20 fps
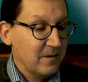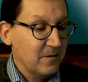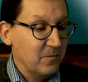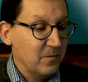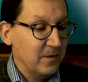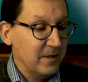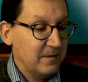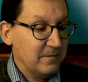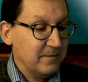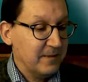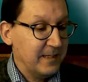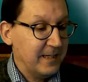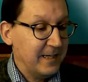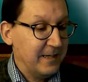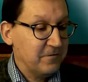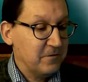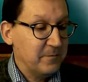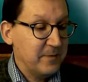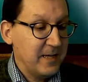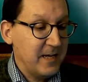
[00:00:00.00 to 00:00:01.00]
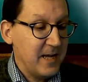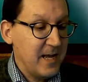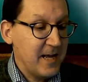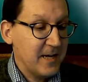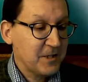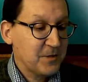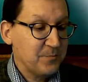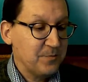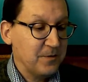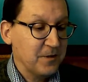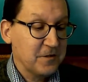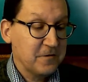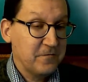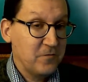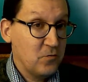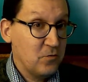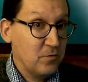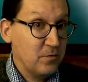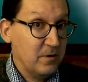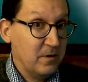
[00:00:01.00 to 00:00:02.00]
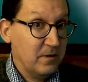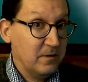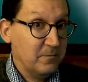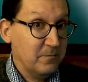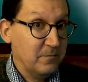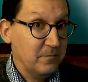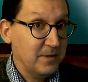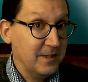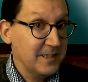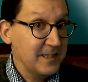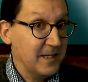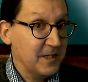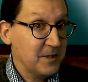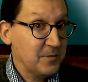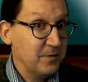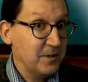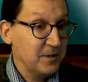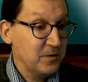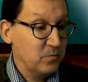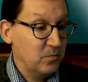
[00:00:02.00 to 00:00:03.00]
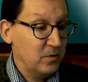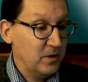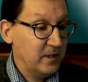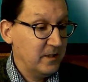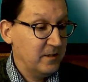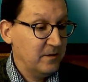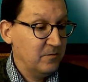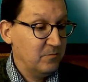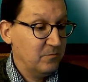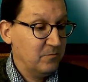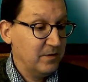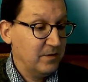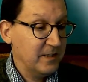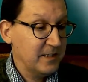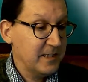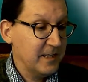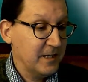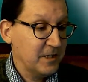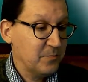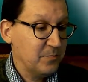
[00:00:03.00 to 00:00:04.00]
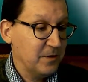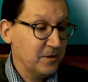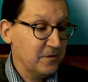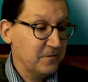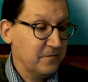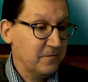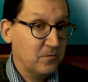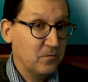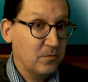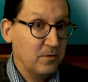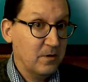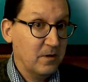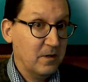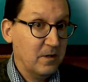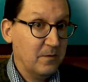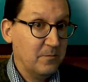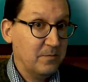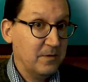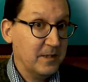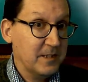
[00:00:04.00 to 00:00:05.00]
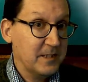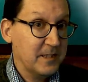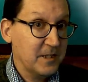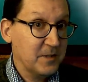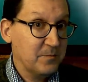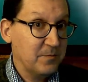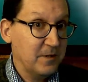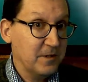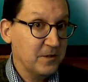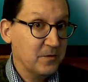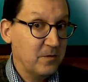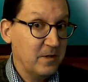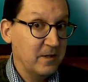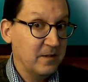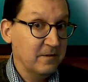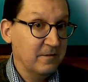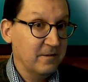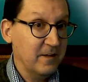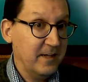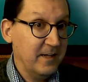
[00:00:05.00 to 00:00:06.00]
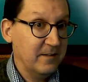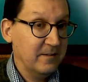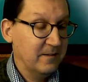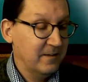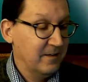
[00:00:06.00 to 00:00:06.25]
Well, it'd have to be x plus 4 plus x plus 1 plus x plus 4 plus x plus 1, right?